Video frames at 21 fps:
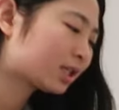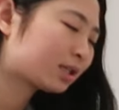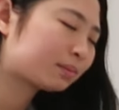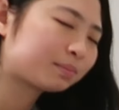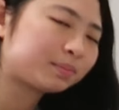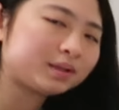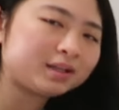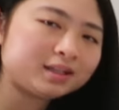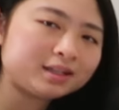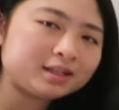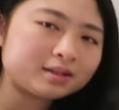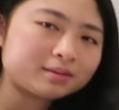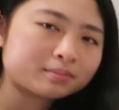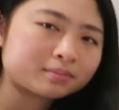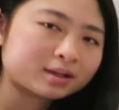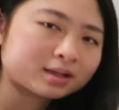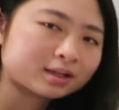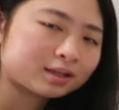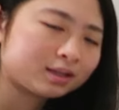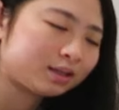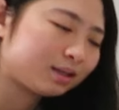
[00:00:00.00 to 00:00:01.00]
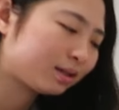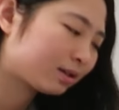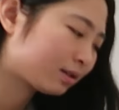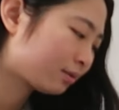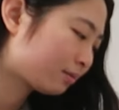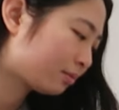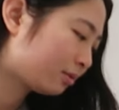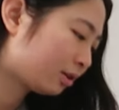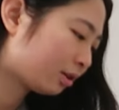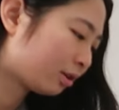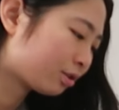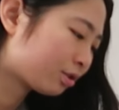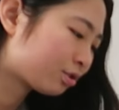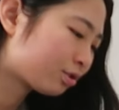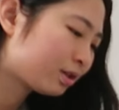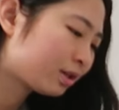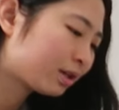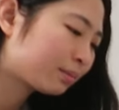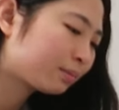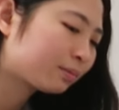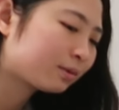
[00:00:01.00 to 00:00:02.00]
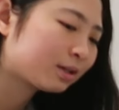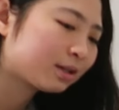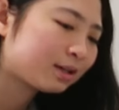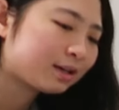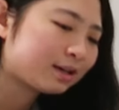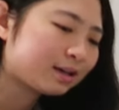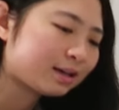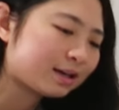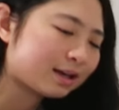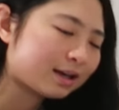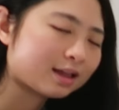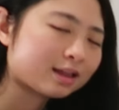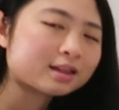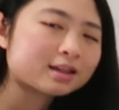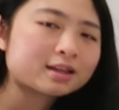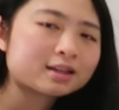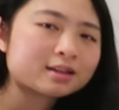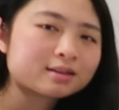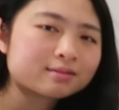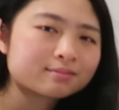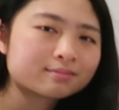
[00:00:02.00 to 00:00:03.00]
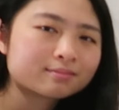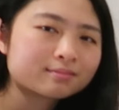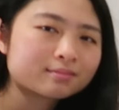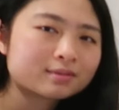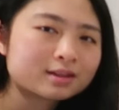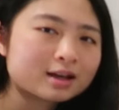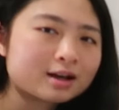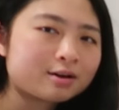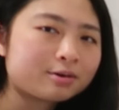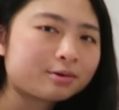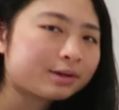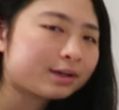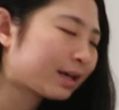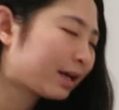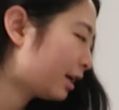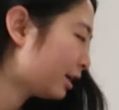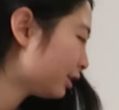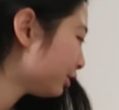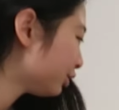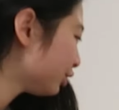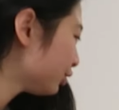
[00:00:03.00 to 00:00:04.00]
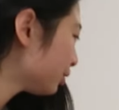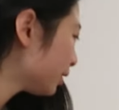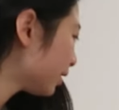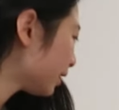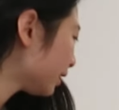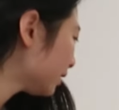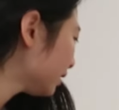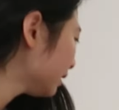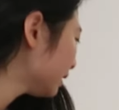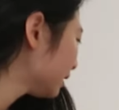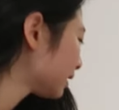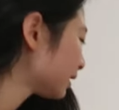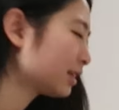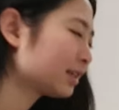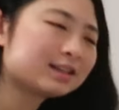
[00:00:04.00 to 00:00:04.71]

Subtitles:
splitting my laundry up, and then I'll catch you guys